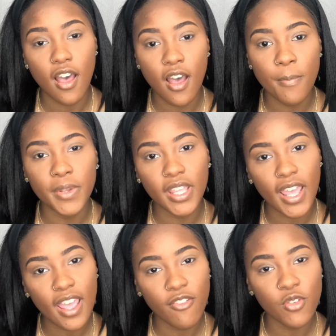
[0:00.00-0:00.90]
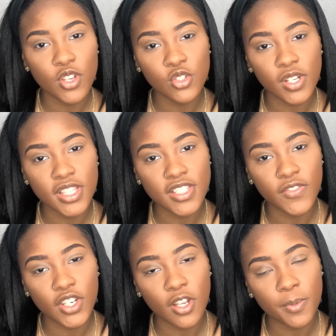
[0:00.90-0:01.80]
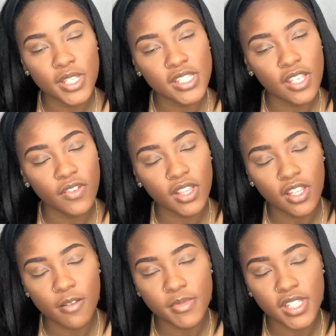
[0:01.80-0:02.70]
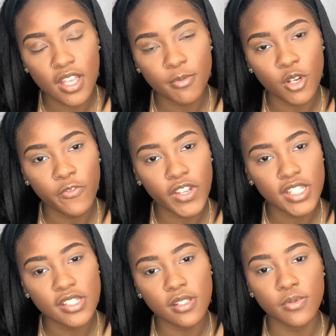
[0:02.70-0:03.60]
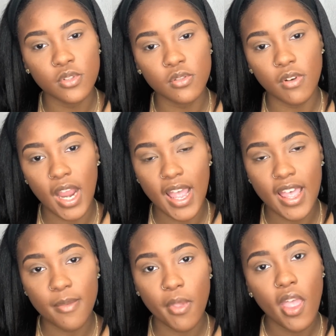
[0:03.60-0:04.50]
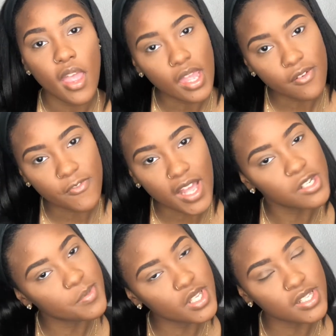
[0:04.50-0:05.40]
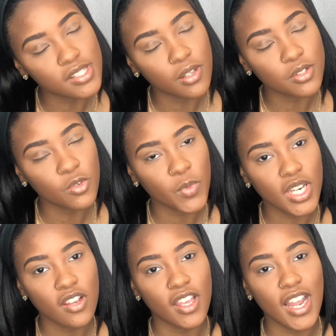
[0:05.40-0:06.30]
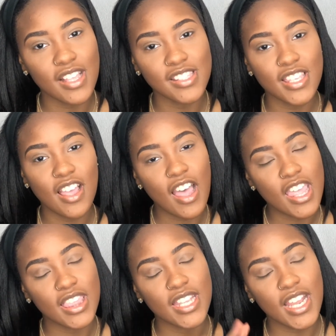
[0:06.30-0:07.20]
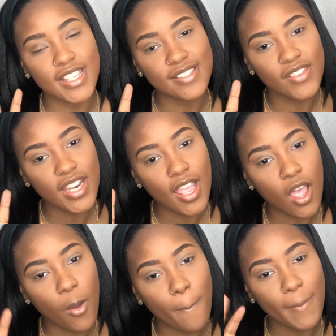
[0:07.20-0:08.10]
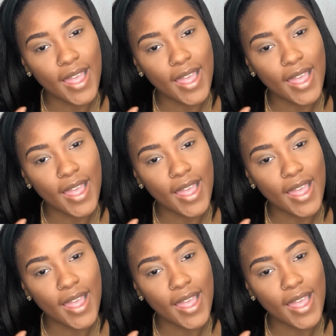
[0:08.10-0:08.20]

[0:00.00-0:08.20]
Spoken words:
But yeah, if you enjoyed this video, please give it a thumbs up. Don't forget to subscribe and follow me on social media, and I'll see y'all in the next video.